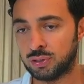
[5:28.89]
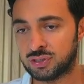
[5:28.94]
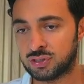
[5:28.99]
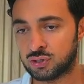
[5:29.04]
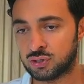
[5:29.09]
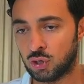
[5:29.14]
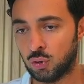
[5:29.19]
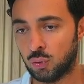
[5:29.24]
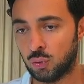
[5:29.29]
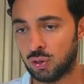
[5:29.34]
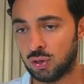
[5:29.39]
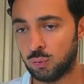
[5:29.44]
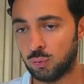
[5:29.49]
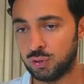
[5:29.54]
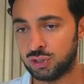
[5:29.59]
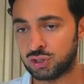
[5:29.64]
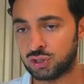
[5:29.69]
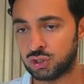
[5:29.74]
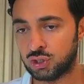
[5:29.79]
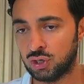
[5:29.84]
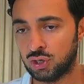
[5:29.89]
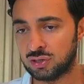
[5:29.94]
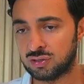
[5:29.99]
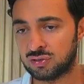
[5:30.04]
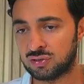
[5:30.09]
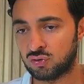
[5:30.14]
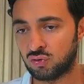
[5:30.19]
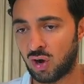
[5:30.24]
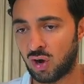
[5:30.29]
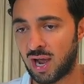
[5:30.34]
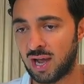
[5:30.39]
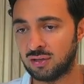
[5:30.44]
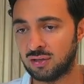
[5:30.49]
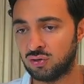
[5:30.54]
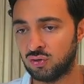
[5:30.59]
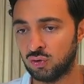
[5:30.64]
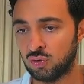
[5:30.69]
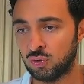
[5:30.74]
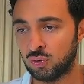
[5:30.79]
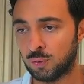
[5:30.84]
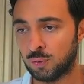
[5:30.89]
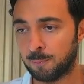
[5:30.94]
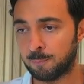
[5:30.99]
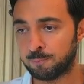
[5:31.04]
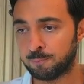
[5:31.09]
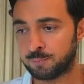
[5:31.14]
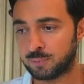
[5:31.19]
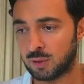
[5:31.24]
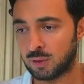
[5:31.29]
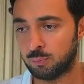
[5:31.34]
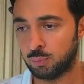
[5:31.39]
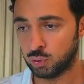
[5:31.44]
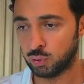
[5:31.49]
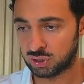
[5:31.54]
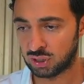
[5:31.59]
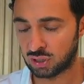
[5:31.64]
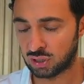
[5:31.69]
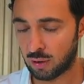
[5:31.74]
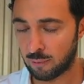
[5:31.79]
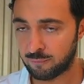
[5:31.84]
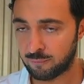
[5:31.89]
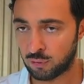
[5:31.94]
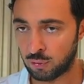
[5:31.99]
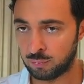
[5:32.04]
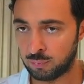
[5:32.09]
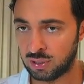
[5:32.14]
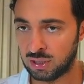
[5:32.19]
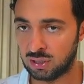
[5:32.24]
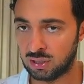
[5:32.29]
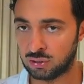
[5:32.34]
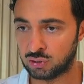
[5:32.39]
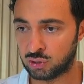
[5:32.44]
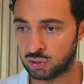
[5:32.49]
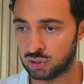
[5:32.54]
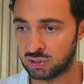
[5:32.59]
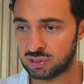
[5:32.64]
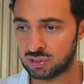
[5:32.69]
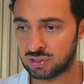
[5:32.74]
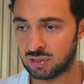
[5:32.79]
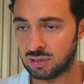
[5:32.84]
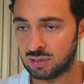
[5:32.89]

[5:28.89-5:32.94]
So we should try to push it up from here. Just